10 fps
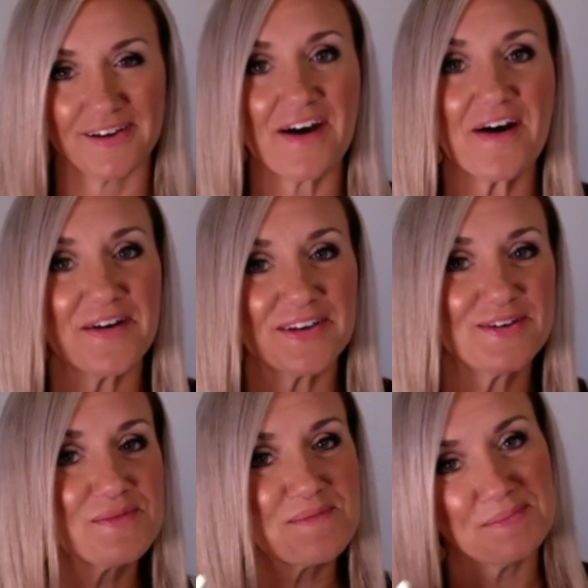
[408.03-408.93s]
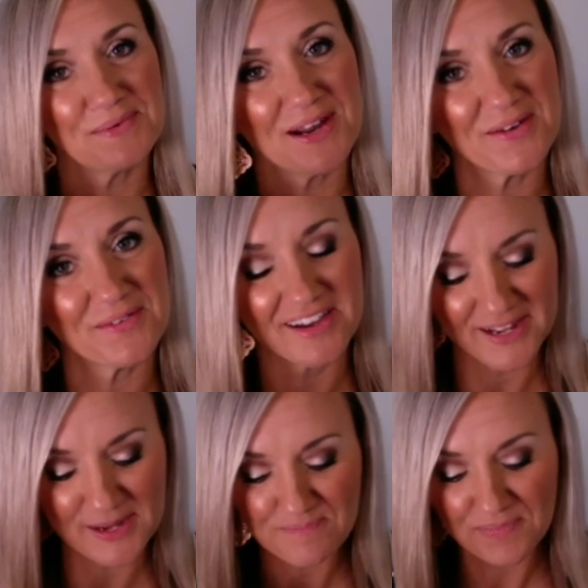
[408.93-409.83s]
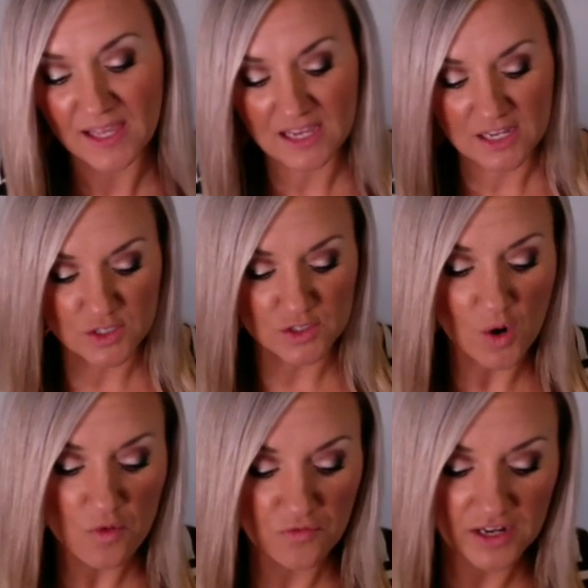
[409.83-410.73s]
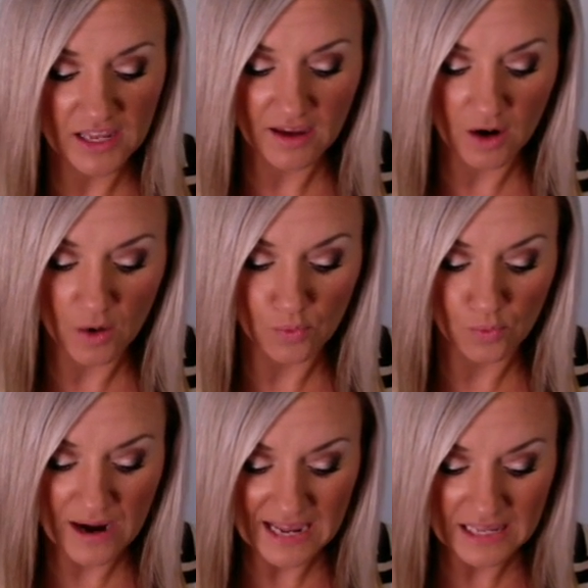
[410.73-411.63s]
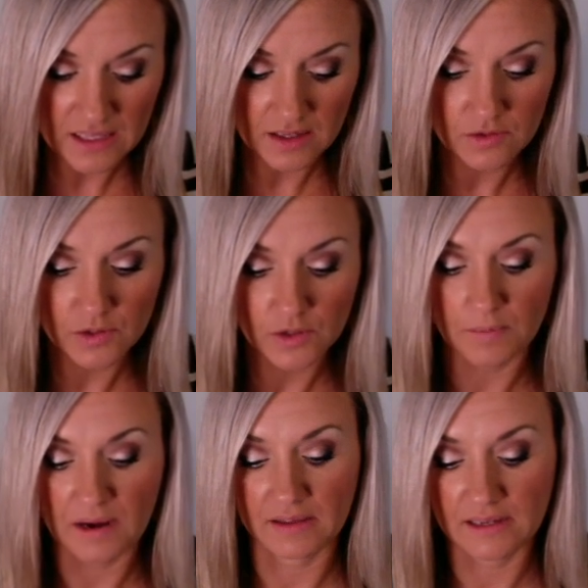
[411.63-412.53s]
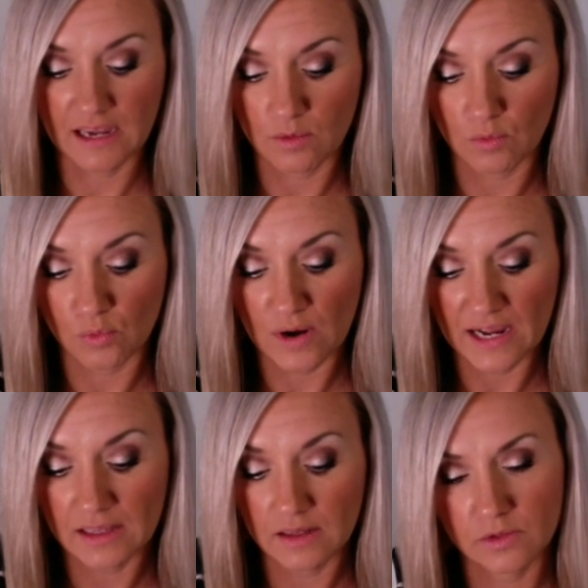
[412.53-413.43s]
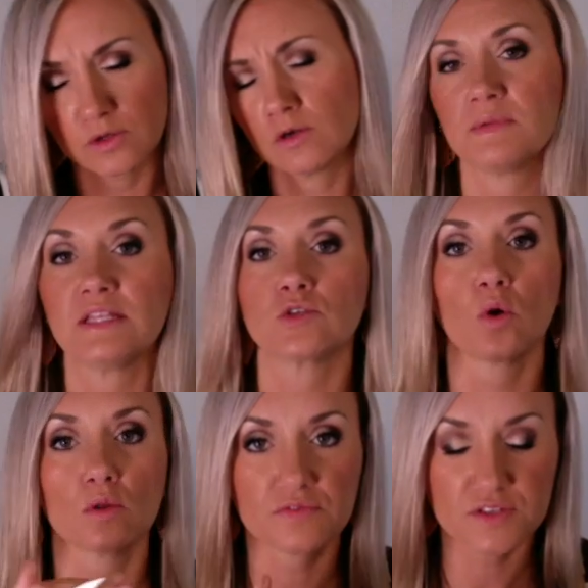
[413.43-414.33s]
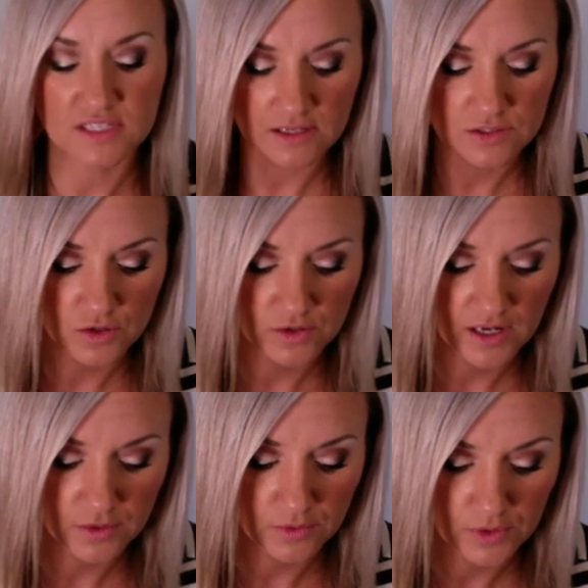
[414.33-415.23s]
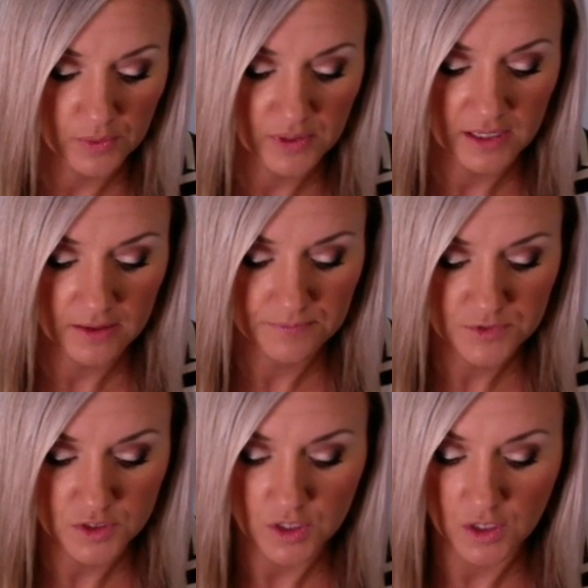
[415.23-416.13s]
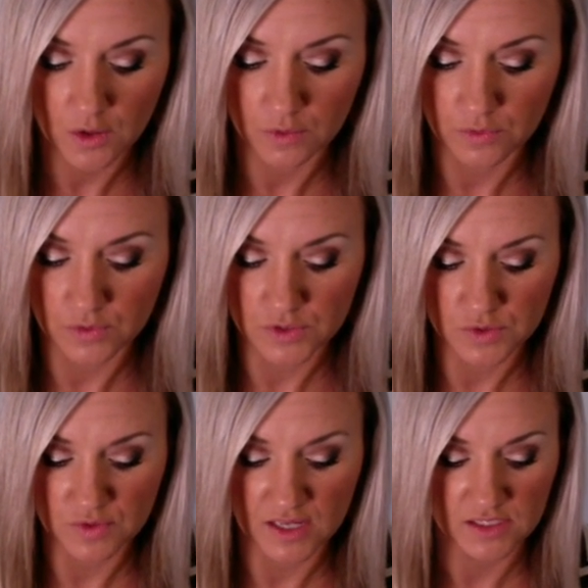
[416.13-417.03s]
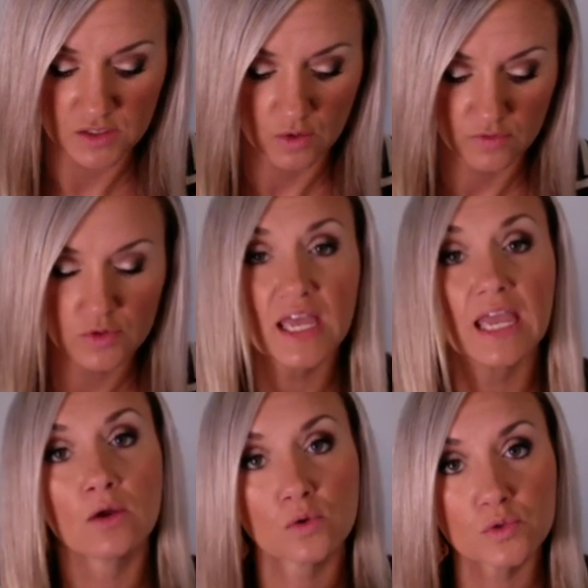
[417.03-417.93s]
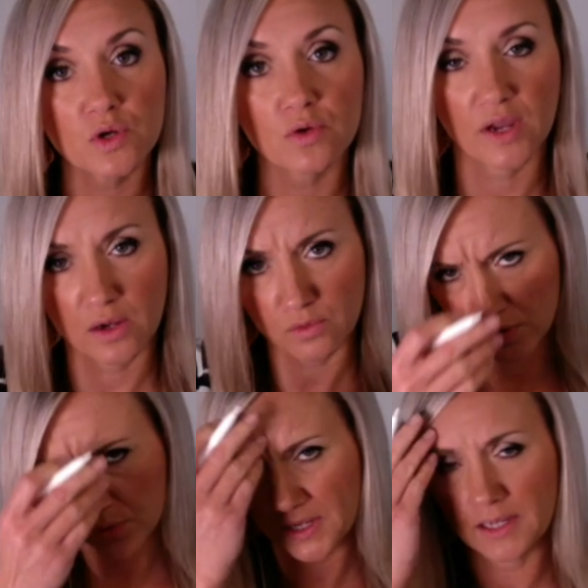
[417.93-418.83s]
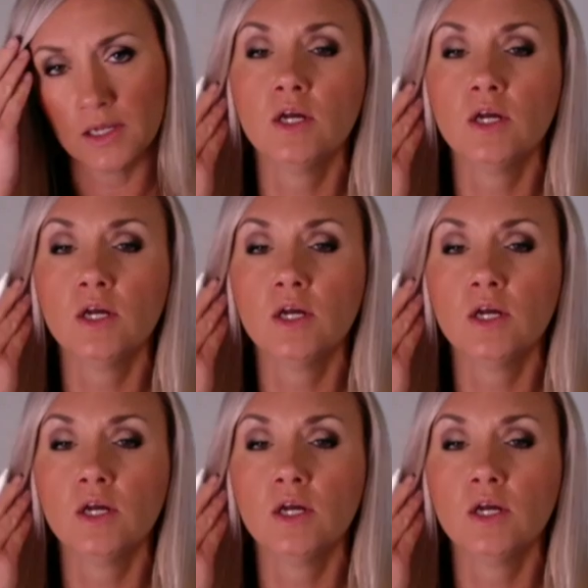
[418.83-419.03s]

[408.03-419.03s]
Oh, you remember now, right? So don't forget a regular polygon. Regular means all of the sides are congruent. So you go through and do this. All of those angles are congruent.